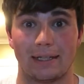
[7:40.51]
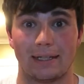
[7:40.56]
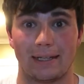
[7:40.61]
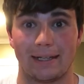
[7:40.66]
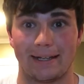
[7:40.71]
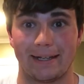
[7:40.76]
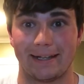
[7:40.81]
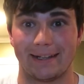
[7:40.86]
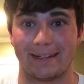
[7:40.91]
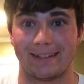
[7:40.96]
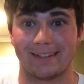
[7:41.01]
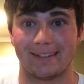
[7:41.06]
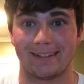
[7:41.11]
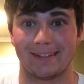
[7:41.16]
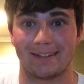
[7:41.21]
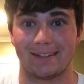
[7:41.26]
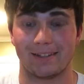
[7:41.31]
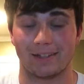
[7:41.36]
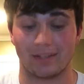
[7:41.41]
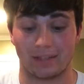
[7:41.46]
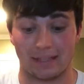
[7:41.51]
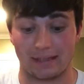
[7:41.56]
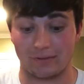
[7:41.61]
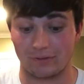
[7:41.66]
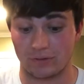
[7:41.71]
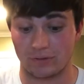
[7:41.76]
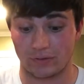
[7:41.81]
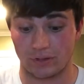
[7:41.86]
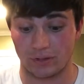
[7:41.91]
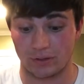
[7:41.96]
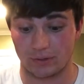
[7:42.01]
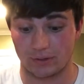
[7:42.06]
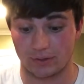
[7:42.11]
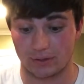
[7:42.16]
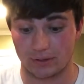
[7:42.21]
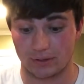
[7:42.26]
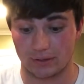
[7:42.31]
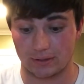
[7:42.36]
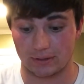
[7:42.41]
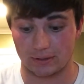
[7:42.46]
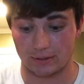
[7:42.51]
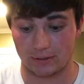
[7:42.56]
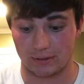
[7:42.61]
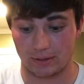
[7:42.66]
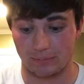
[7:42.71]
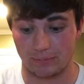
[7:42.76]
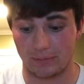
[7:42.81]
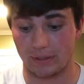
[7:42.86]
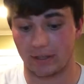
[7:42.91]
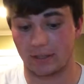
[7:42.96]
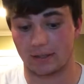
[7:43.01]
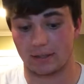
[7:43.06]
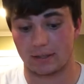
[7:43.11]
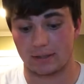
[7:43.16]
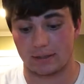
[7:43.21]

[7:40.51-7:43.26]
and the lives of others. I mean,